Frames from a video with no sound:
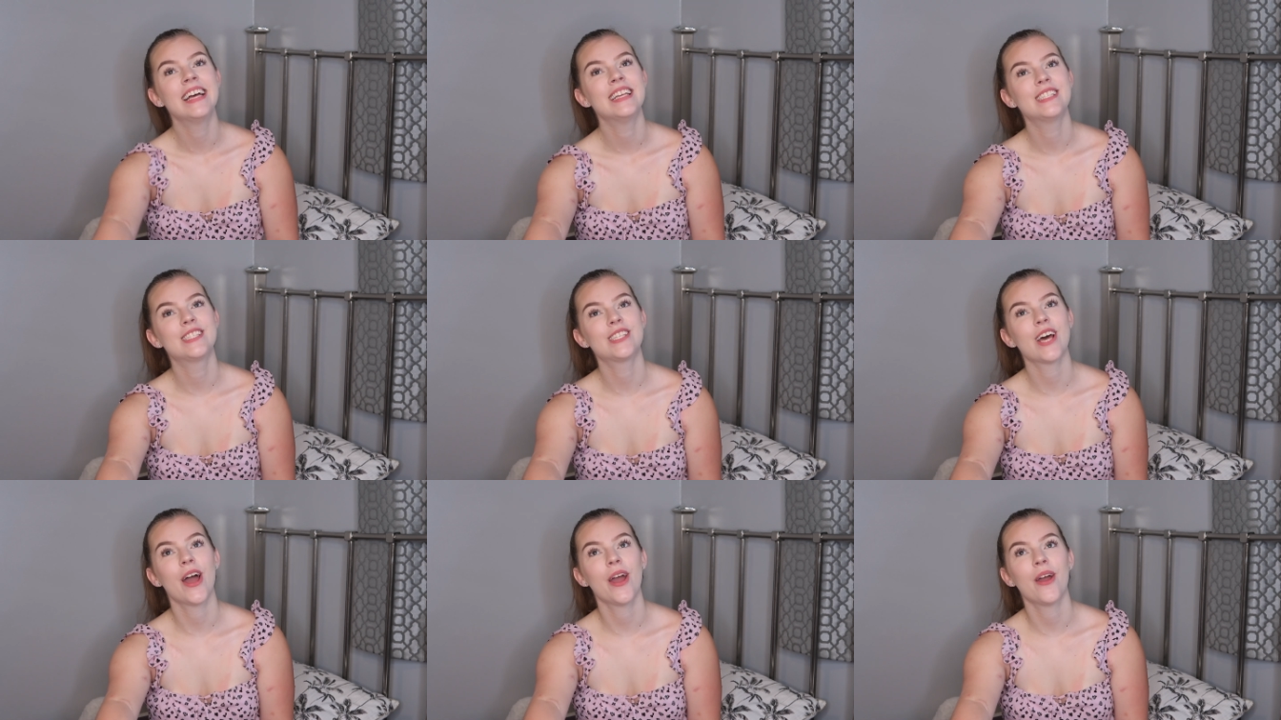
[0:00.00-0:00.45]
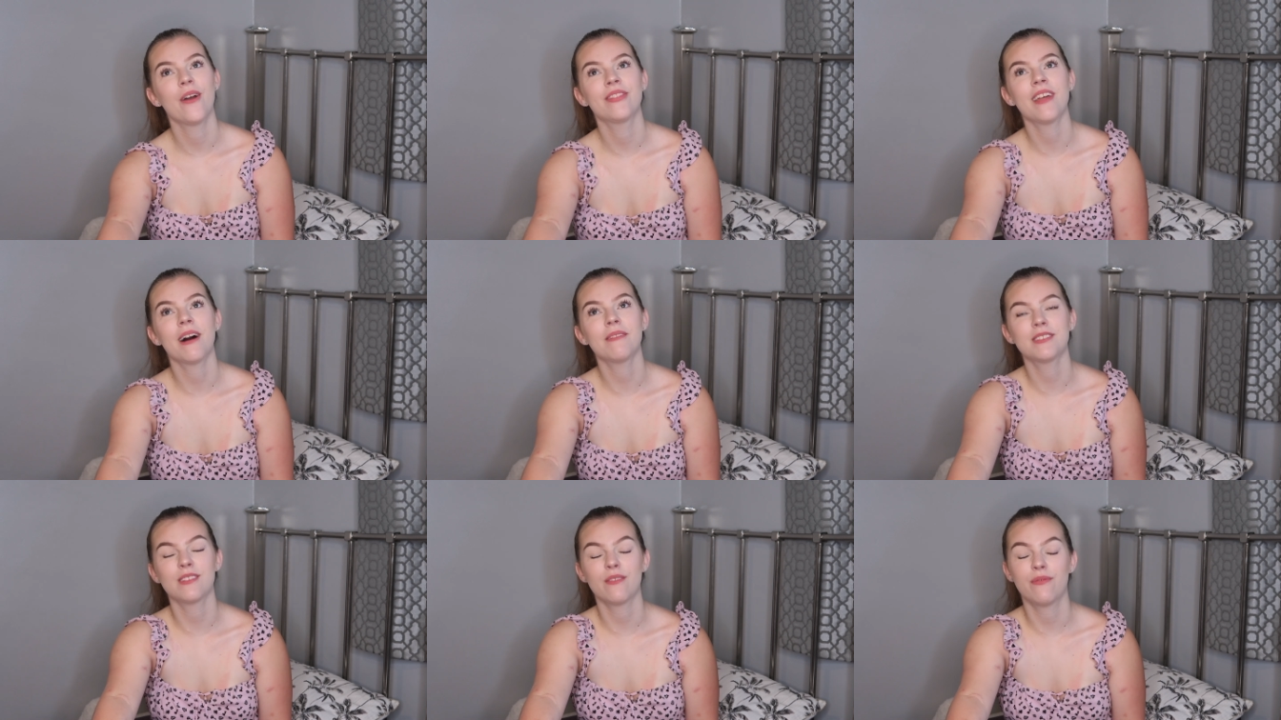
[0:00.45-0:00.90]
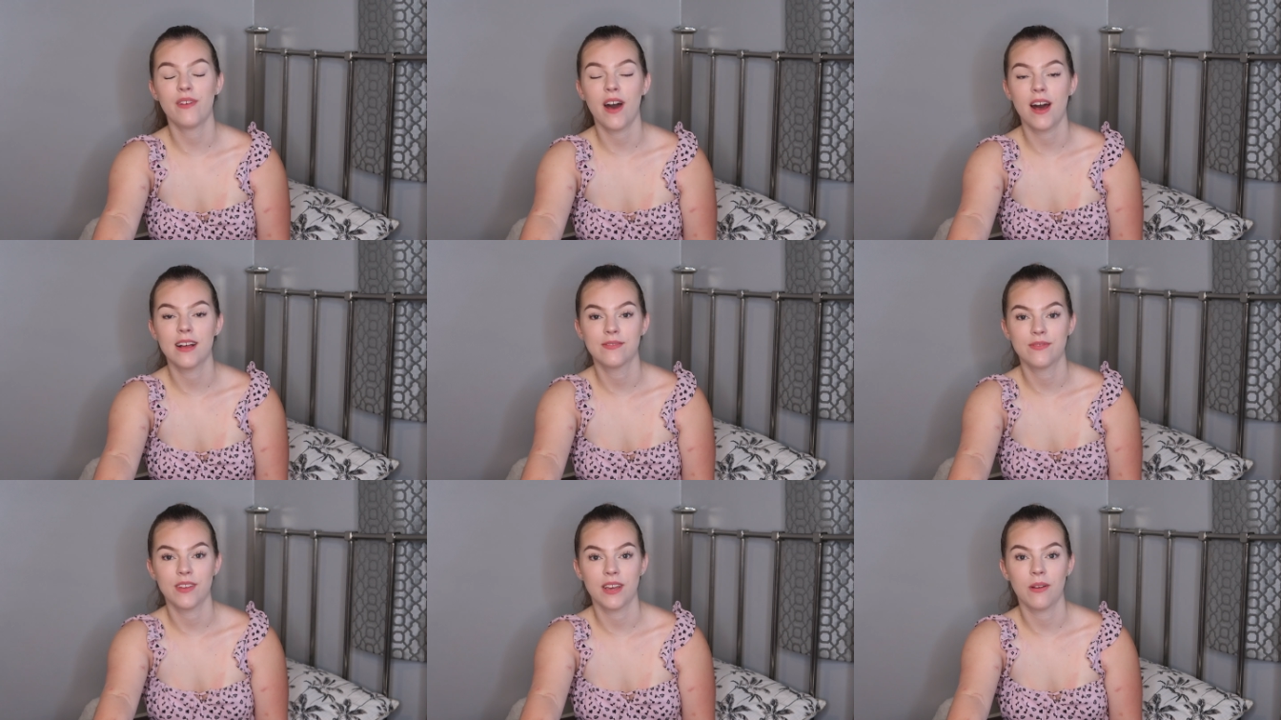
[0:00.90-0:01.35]
So that was the
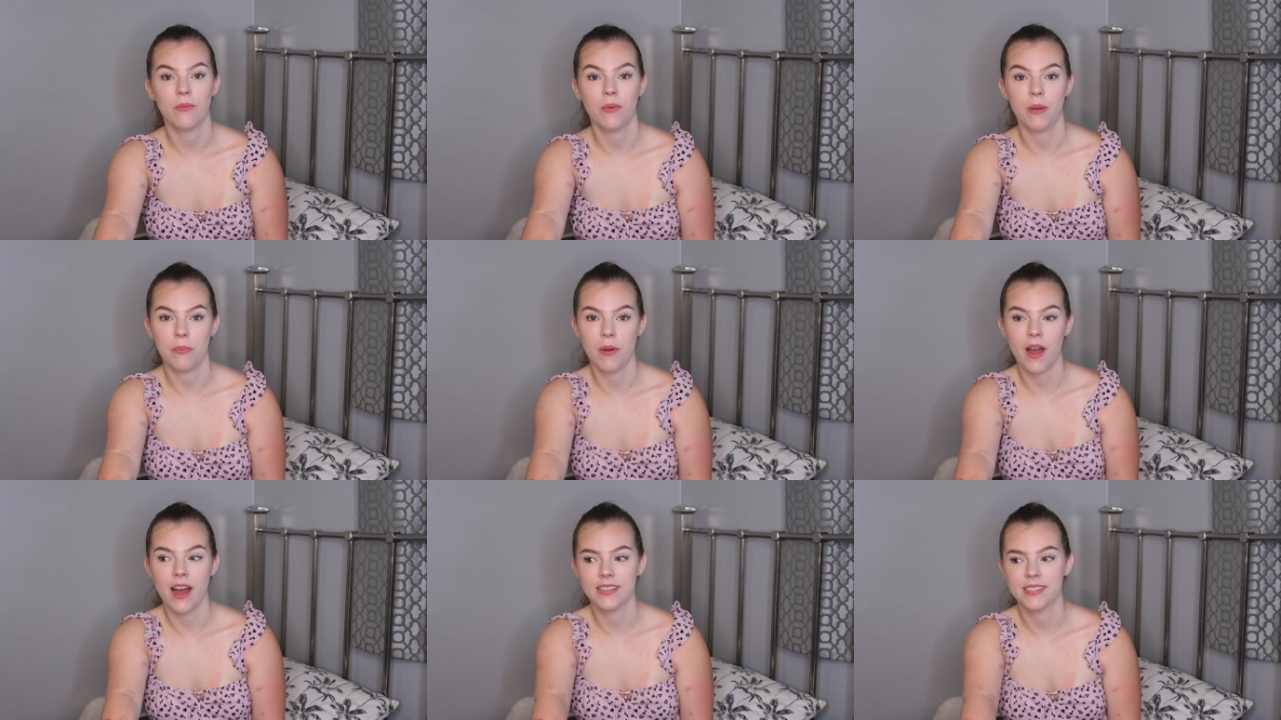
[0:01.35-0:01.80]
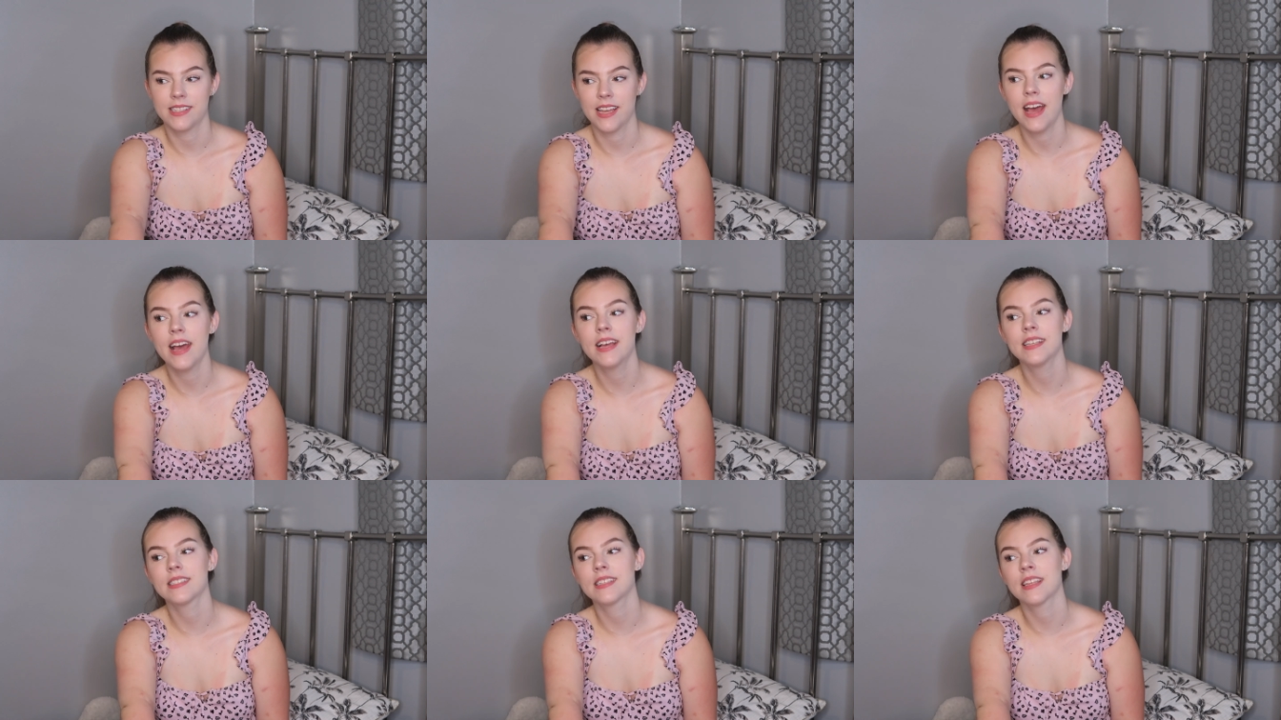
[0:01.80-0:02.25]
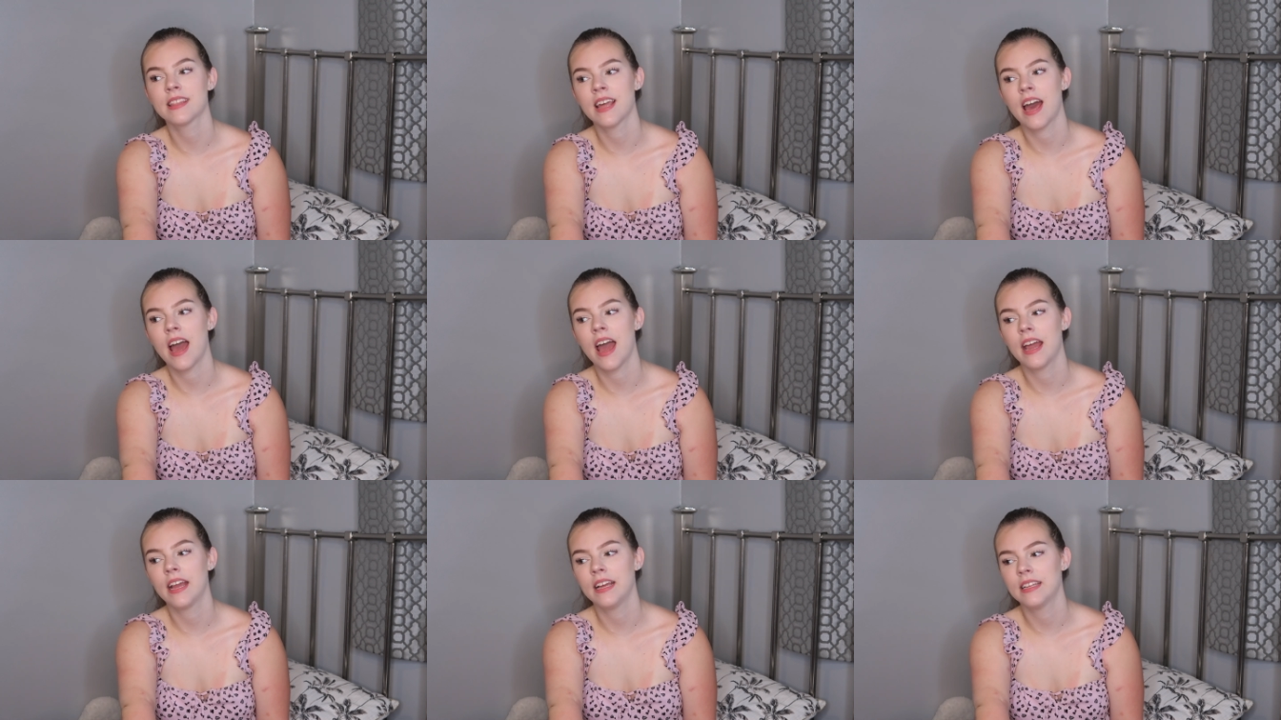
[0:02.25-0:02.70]
first thing we practiced.
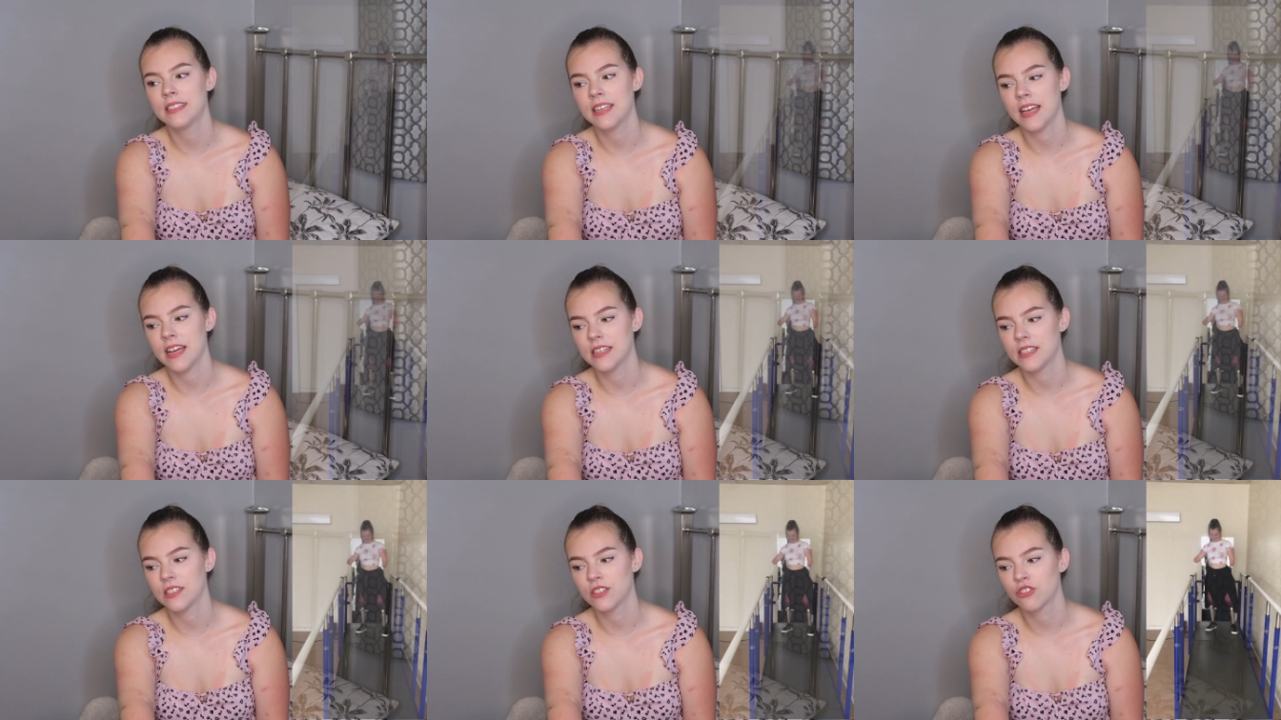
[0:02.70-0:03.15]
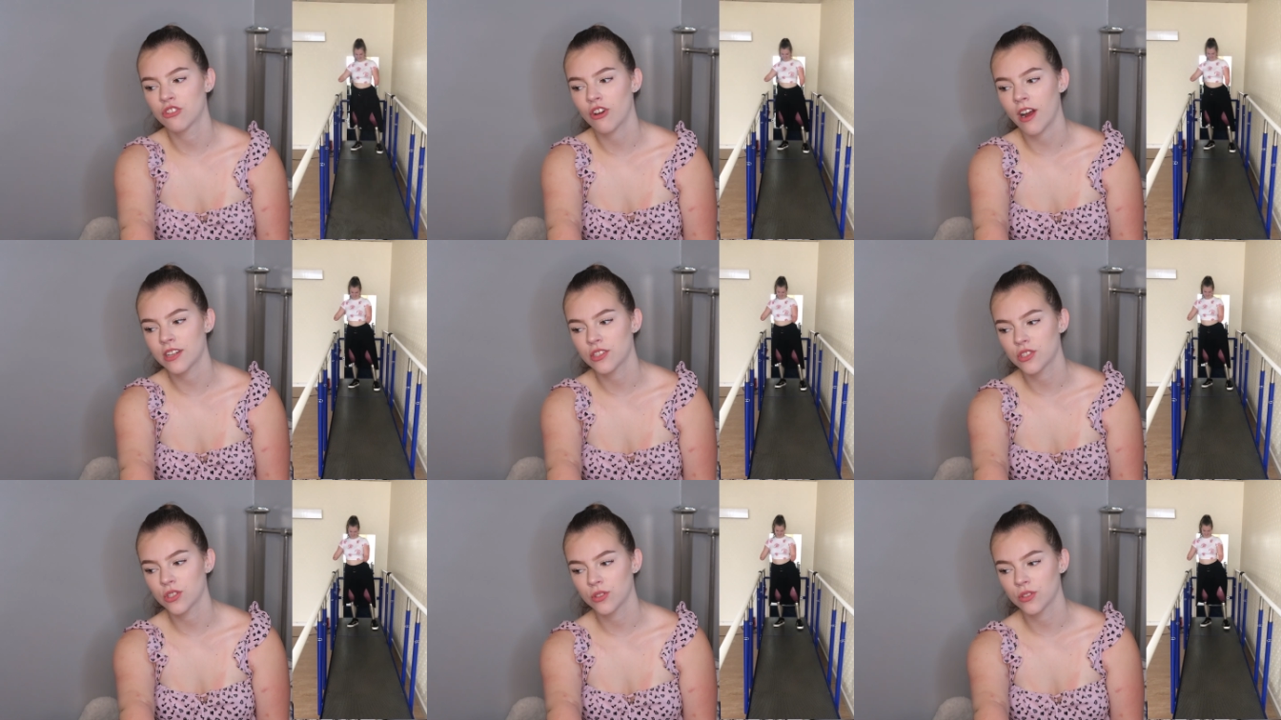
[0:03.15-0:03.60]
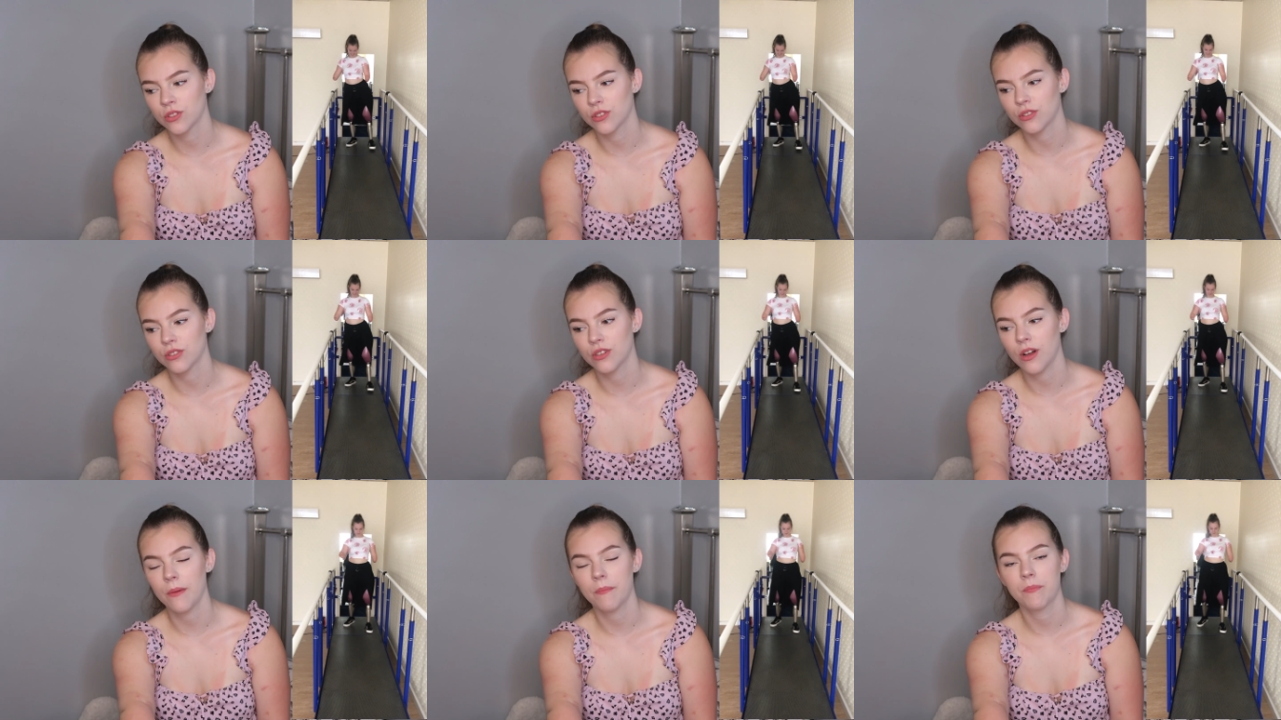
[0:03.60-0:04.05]
They did
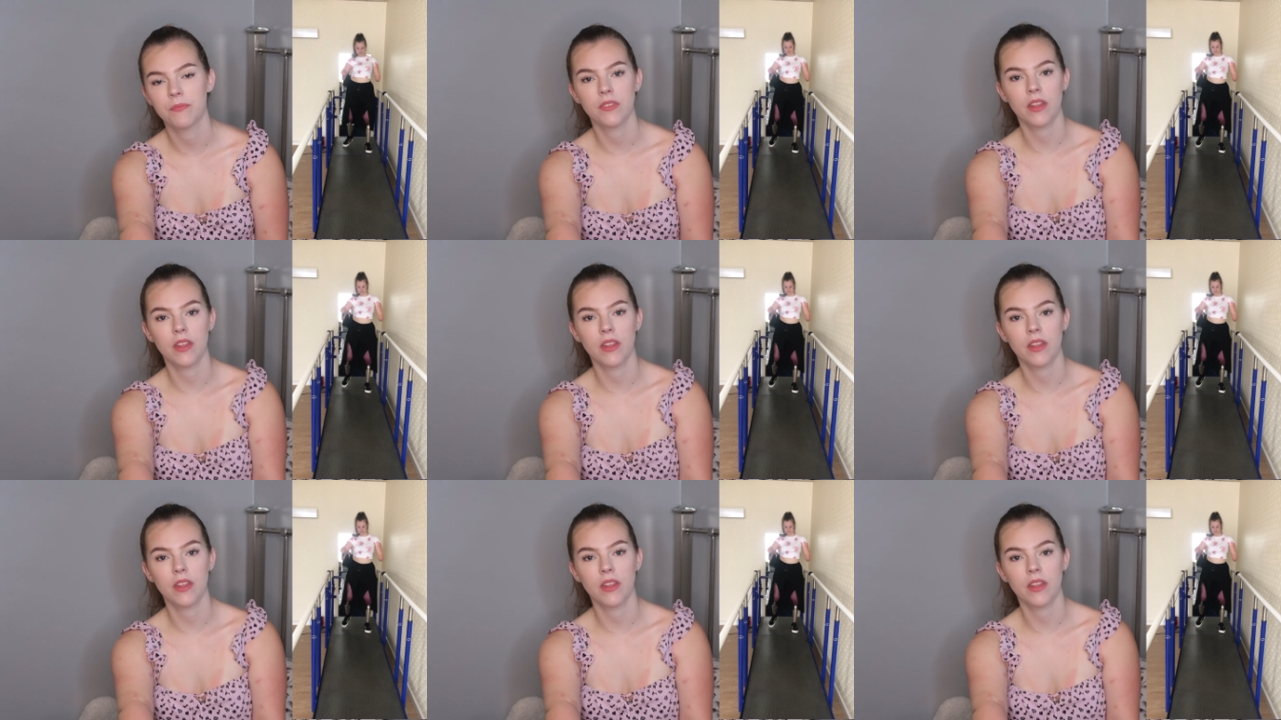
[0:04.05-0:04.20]
gradual.